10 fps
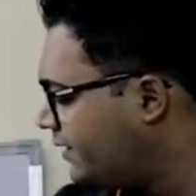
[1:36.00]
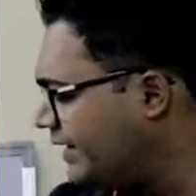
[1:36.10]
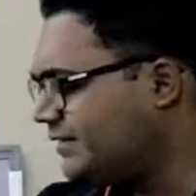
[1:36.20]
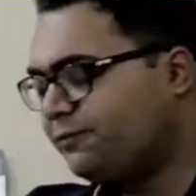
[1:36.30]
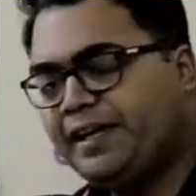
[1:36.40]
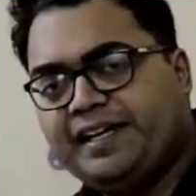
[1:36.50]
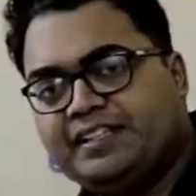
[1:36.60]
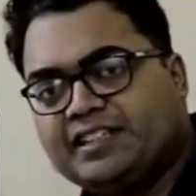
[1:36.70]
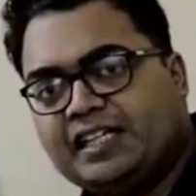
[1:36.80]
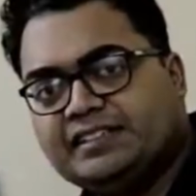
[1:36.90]
this
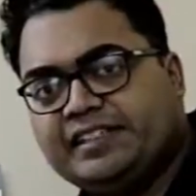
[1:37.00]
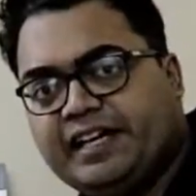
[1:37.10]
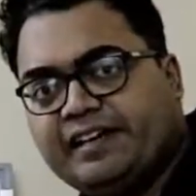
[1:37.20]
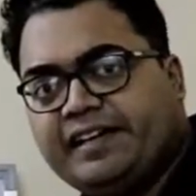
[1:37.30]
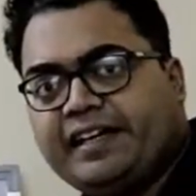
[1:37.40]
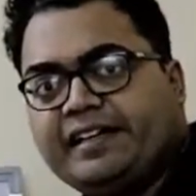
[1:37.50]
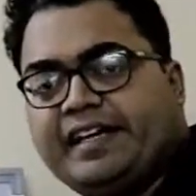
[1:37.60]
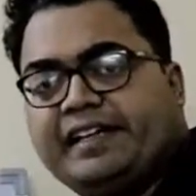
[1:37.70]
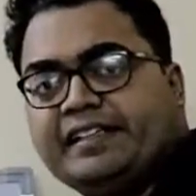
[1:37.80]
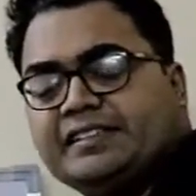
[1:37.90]
very charged tRNA can
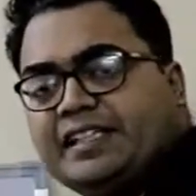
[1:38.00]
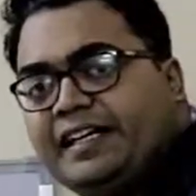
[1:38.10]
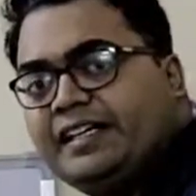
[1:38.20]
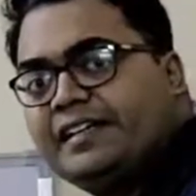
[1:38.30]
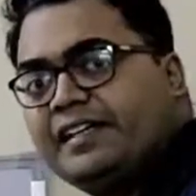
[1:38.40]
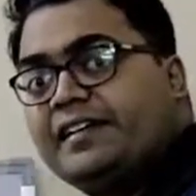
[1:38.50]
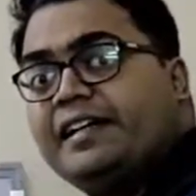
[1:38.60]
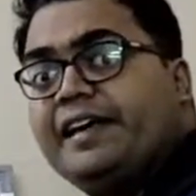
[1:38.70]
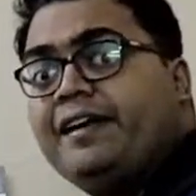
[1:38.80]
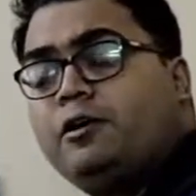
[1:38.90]
get inside and can
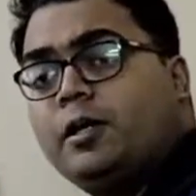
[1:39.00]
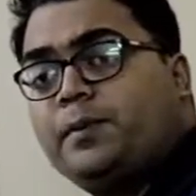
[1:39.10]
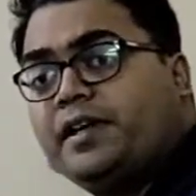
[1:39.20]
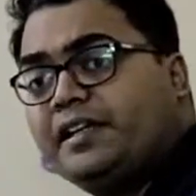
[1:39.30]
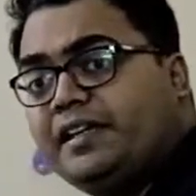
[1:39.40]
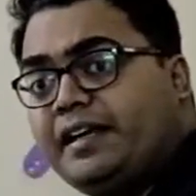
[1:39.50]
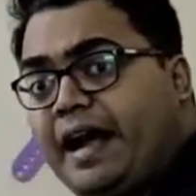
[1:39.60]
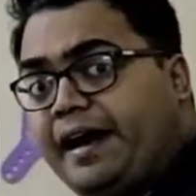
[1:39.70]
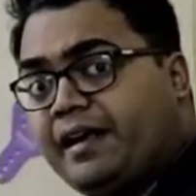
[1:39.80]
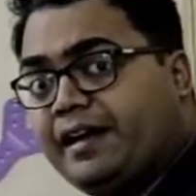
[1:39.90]
get incorporated
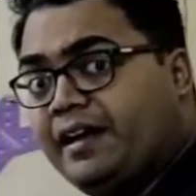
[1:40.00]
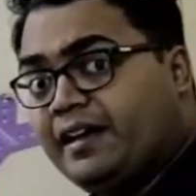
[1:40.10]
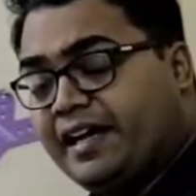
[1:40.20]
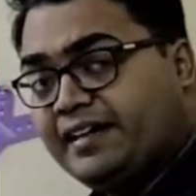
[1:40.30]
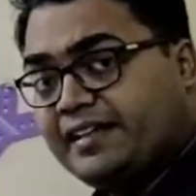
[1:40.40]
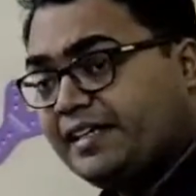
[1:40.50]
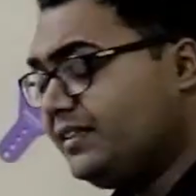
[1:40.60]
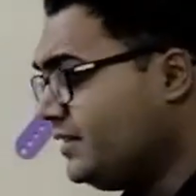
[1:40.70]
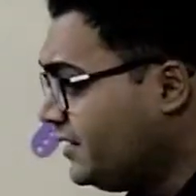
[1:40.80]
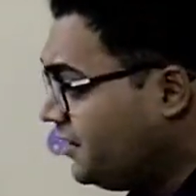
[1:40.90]
and
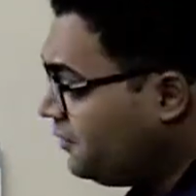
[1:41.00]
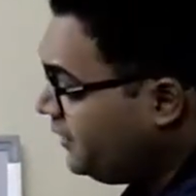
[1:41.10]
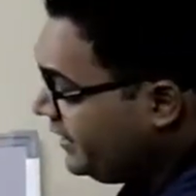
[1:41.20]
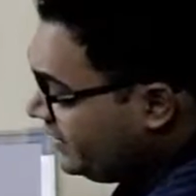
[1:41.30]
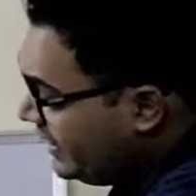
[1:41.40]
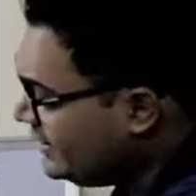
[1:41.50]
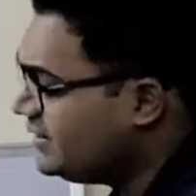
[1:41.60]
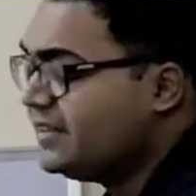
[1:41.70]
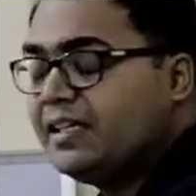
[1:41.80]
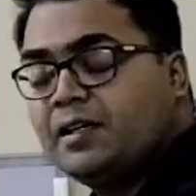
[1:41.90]
can read
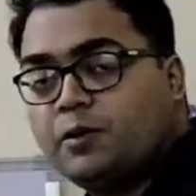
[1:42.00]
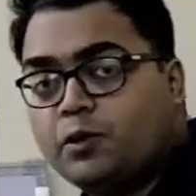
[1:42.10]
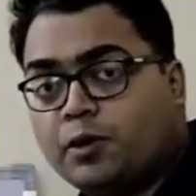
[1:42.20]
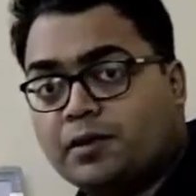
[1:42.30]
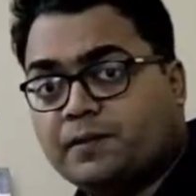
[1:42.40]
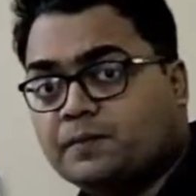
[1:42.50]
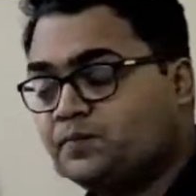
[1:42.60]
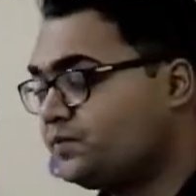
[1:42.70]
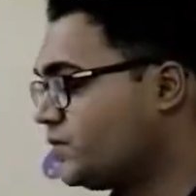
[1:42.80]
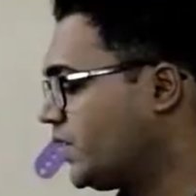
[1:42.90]
this codon.
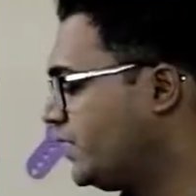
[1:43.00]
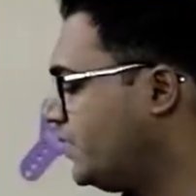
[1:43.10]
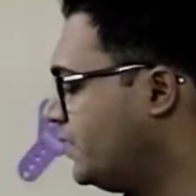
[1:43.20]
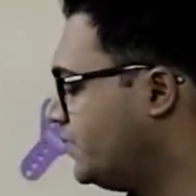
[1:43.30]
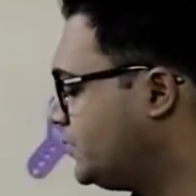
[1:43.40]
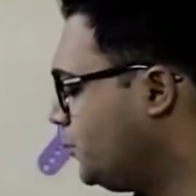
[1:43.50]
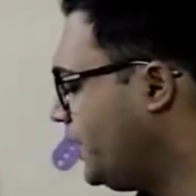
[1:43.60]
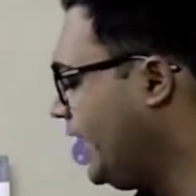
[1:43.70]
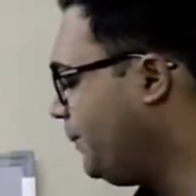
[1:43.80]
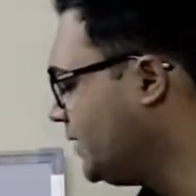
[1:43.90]
So
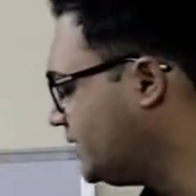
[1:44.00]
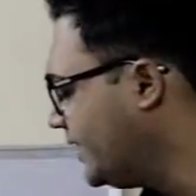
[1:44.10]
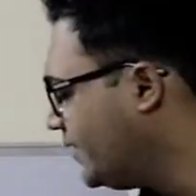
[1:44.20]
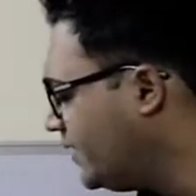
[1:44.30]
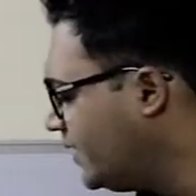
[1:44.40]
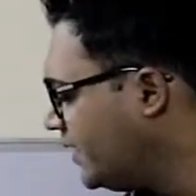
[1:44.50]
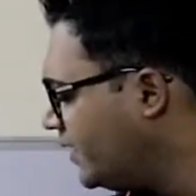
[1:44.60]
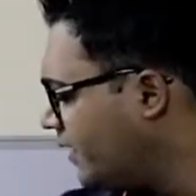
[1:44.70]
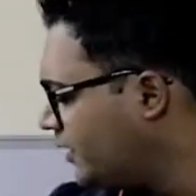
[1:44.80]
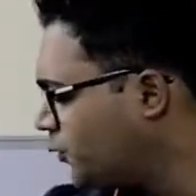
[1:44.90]
what happens then?
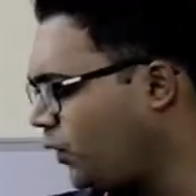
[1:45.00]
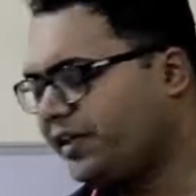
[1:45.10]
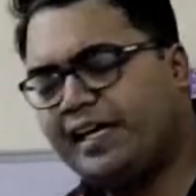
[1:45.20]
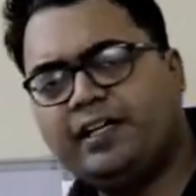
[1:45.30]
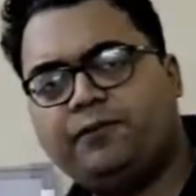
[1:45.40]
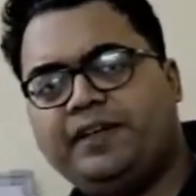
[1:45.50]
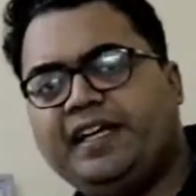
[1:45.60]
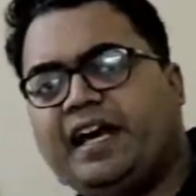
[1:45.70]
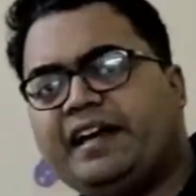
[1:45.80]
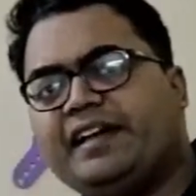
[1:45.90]
So what kind of
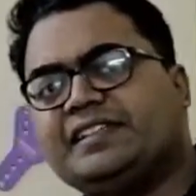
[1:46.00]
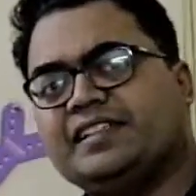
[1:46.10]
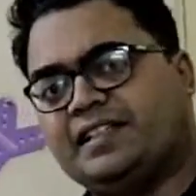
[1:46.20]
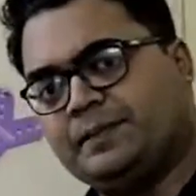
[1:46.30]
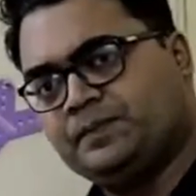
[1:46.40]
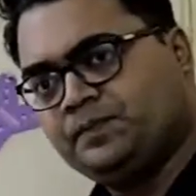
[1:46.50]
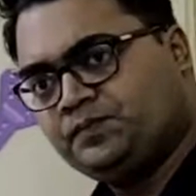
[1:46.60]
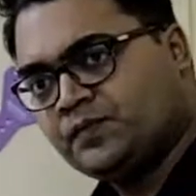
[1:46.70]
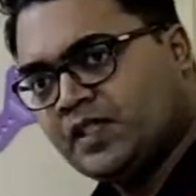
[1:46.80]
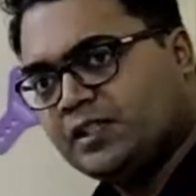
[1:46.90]
tRNA is it?
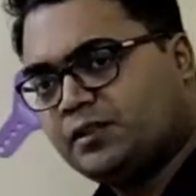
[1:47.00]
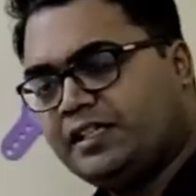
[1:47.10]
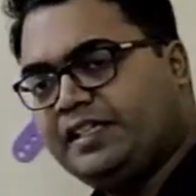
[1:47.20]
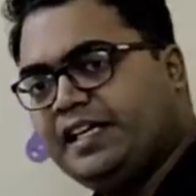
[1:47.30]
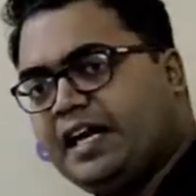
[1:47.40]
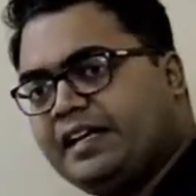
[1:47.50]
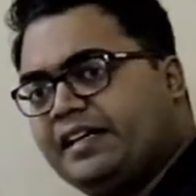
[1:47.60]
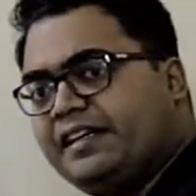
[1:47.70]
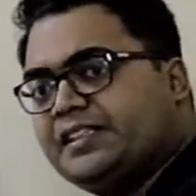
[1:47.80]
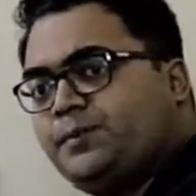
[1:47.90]
So the
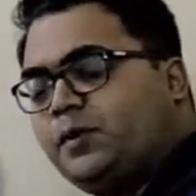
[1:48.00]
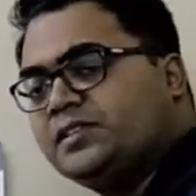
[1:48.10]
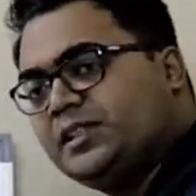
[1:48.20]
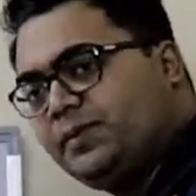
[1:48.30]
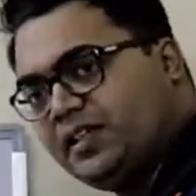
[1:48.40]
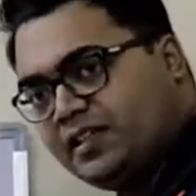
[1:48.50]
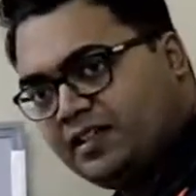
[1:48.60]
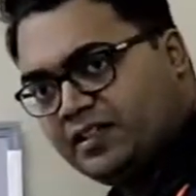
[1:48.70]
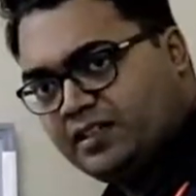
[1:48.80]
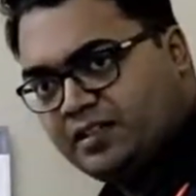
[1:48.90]
tRNA responsible
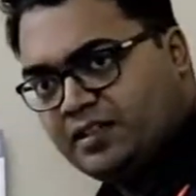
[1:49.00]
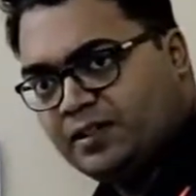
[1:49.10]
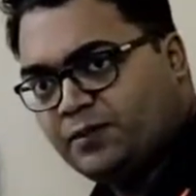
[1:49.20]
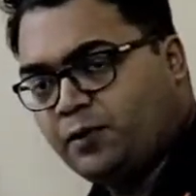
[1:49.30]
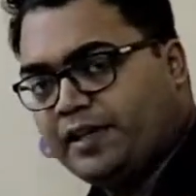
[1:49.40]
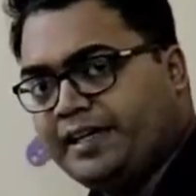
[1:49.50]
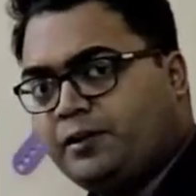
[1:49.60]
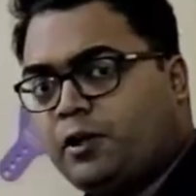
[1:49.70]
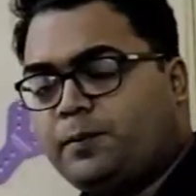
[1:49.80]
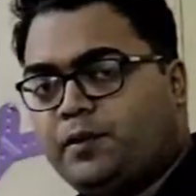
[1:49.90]
for
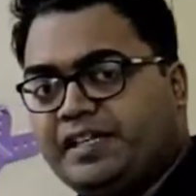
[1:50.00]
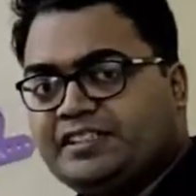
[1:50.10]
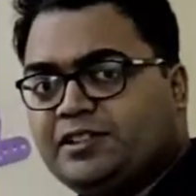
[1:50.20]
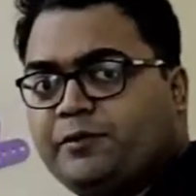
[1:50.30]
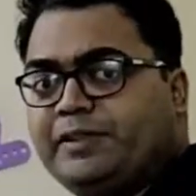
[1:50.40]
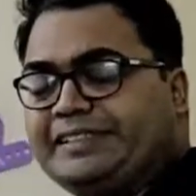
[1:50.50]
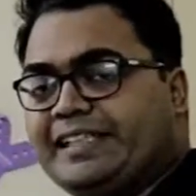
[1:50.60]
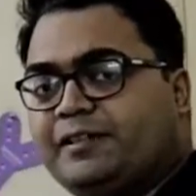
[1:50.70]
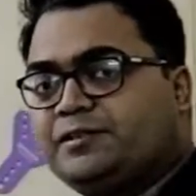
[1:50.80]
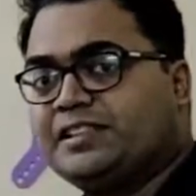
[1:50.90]
incorporation of the
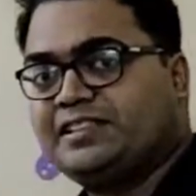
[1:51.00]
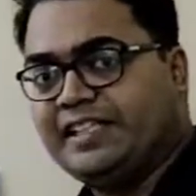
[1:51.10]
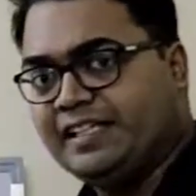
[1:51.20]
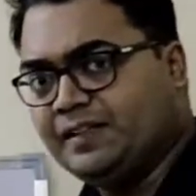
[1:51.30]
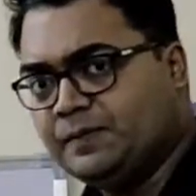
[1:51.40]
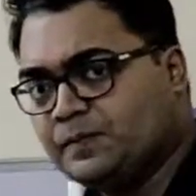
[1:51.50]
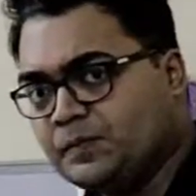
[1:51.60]
selenocysteine